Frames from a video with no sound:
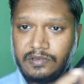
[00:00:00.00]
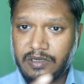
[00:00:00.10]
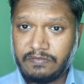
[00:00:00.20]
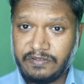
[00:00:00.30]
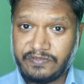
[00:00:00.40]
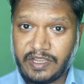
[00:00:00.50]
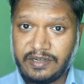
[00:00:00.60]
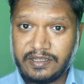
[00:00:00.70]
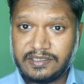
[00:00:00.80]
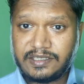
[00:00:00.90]
Lovely
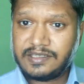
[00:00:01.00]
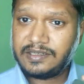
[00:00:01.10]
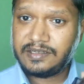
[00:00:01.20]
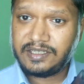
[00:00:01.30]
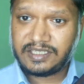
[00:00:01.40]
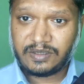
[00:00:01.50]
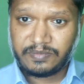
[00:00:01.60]
fragrance, decent